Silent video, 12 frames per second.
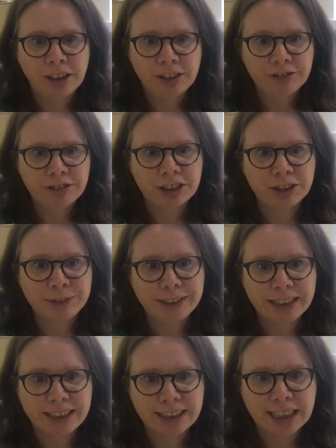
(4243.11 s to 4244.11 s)
for us to
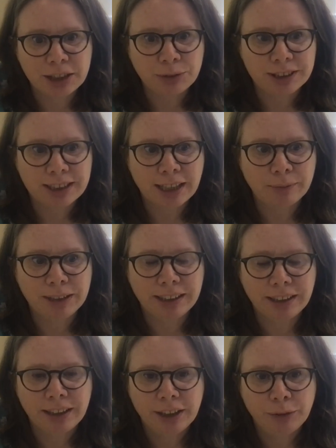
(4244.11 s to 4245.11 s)
understand what's
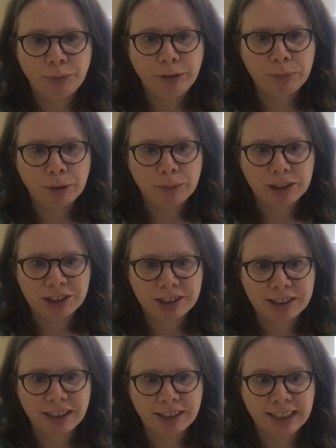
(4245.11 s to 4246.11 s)
happening with publishers
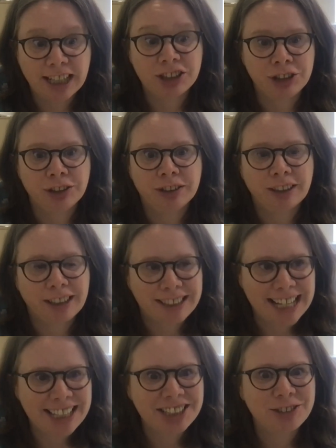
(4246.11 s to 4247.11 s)
at a
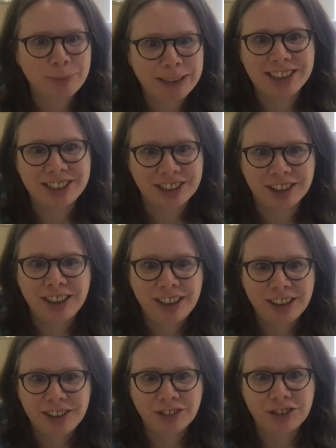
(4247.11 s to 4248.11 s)
national picture,
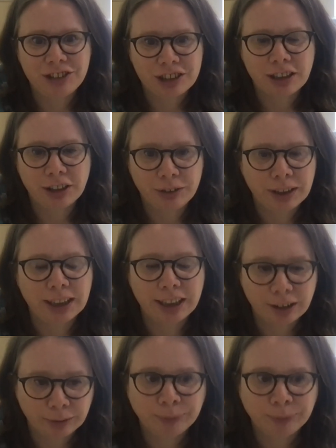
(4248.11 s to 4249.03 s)
not just locally.